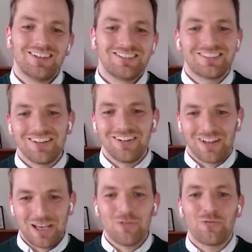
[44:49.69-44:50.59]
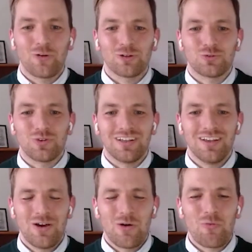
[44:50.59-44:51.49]
still in forestry
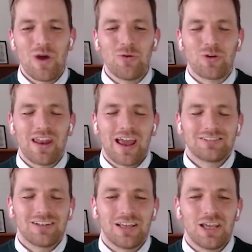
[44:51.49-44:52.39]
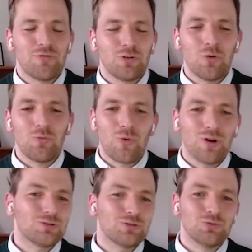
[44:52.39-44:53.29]
where you can actually, if you don't
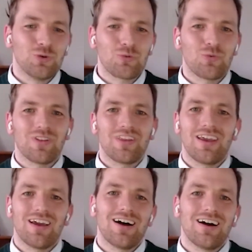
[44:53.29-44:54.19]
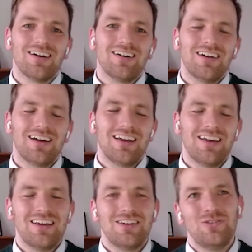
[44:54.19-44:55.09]
want to work with AR,
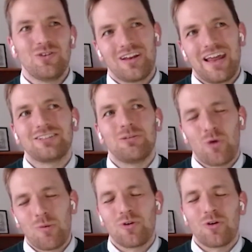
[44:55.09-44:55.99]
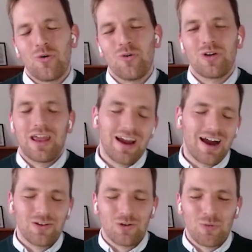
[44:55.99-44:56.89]
you can actually probably go
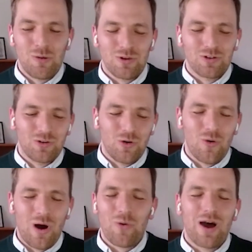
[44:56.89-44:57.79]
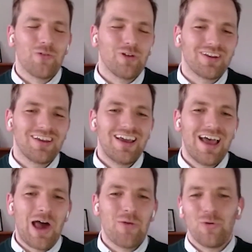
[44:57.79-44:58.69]
AI, you can probably go around it
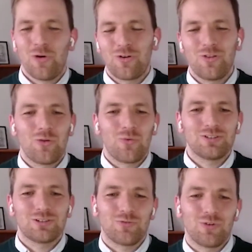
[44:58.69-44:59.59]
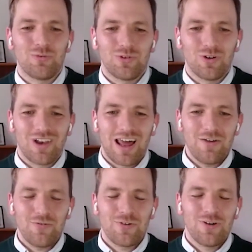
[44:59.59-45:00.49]
and work the rest of your
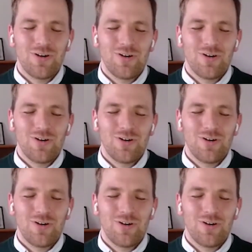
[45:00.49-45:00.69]
life